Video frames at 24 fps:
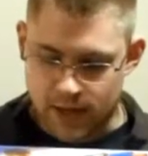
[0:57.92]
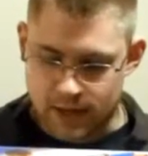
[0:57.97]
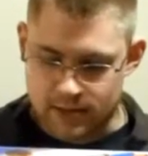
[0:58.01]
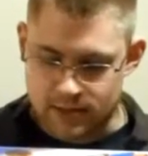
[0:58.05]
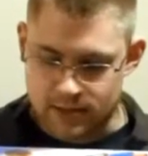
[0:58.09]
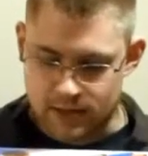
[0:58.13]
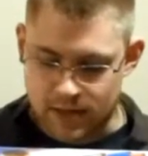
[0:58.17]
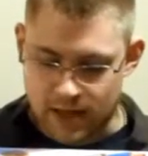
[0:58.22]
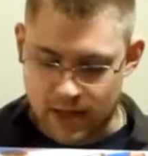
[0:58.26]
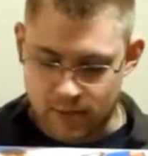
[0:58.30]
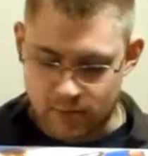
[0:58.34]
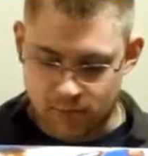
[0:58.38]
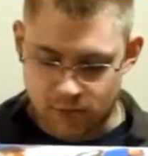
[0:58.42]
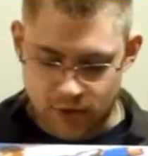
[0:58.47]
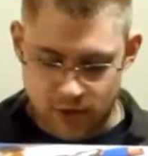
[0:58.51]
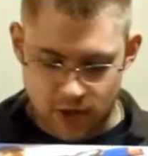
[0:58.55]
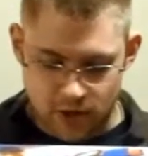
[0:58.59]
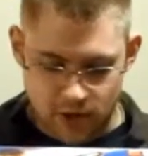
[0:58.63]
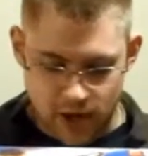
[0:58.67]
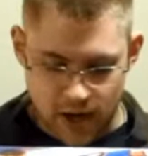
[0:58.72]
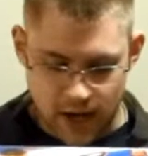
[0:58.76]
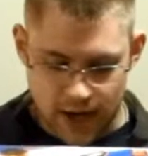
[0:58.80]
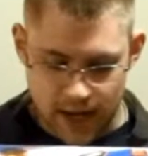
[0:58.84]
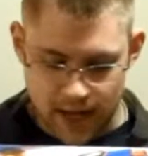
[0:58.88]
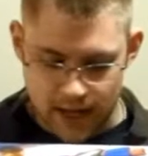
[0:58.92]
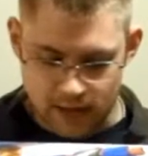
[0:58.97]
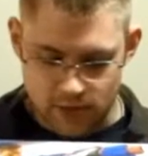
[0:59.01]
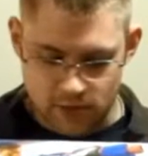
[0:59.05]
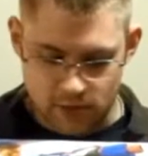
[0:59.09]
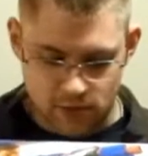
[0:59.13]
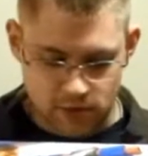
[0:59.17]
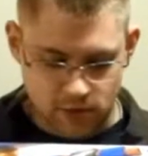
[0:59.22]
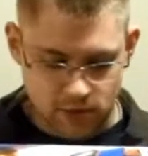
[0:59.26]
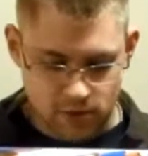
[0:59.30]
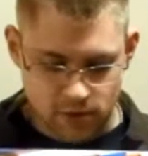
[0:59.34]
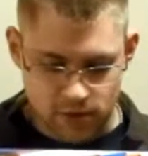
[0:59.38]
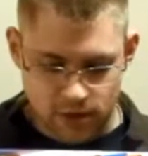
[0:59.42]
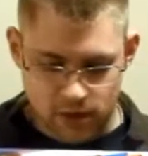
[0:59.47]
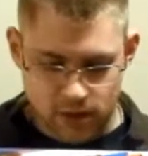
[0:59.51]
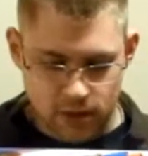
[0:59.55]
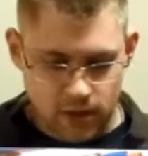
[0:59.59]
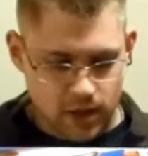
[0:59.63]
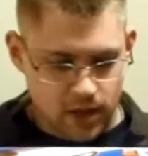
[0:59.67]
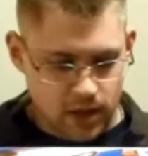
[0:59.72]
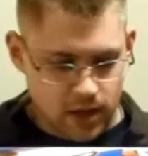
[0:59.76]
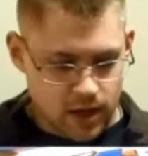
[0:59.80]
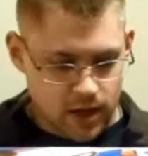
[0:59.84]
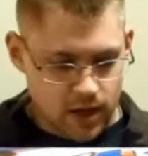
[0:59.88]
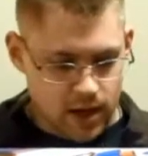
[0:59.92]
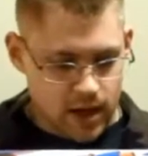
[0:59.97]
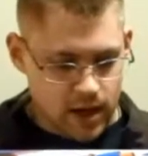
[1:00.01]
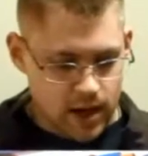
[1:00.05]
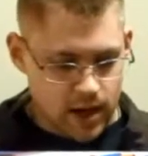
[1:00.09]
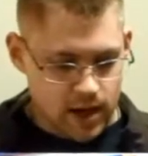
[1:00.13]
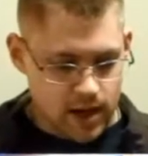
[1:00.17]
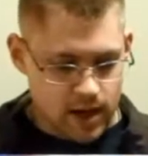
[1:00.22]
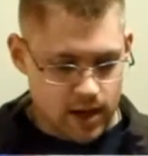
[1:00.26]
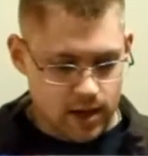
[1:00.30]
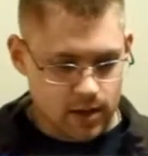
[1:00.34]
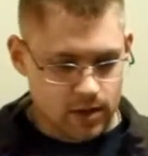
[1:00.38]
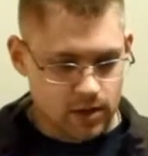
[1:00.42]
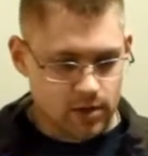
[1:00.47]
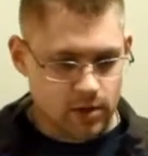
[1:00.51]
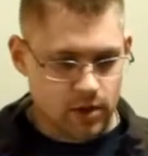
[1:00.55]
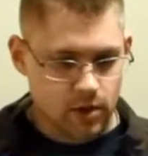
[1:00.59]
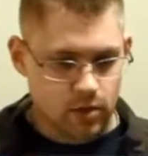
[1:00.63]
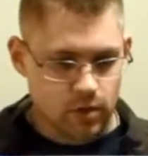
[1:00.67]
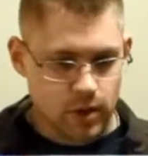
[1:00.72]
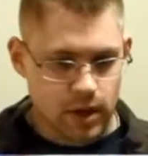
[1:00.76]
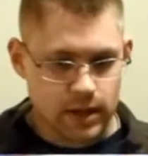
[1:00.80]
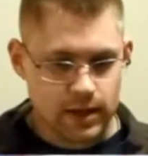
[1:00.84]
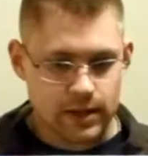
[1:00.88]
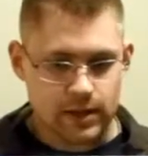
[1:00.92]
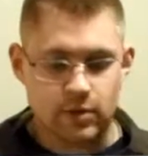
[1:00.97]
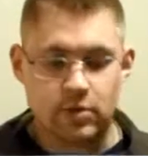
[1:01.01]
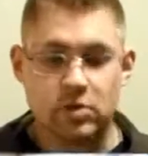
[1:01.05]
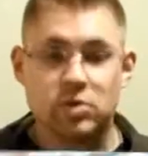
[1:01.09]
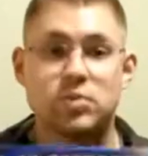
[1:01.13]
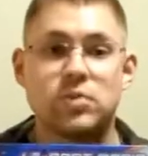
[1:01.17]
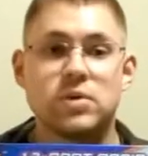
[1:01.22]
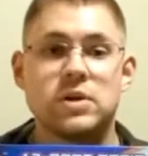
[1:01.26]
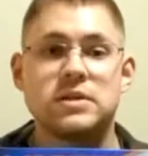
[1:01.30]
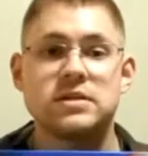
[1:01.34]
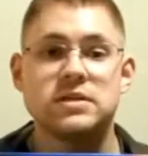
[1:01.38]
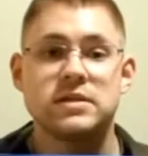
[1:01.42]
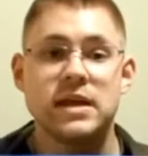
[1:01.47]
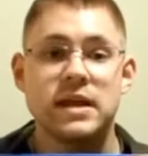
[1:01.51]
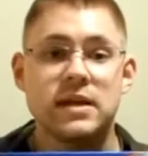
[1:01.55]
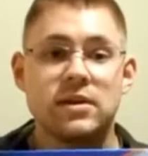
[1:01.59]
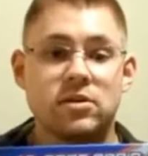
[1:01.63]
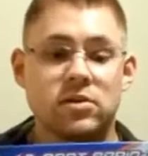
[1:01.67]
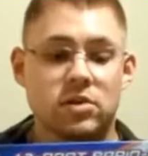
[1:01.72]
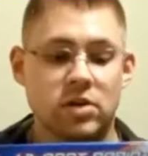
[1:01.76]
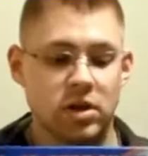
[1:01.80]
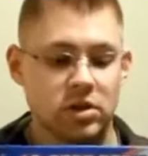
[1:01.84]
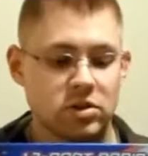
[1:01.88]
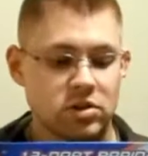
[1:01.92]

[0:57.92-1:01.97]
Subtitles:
slam fire handle, and well, it looks pretty standard.